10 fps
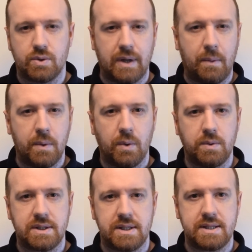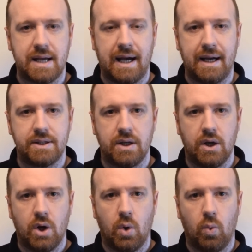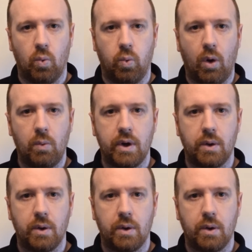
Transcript: So now we're going to decide what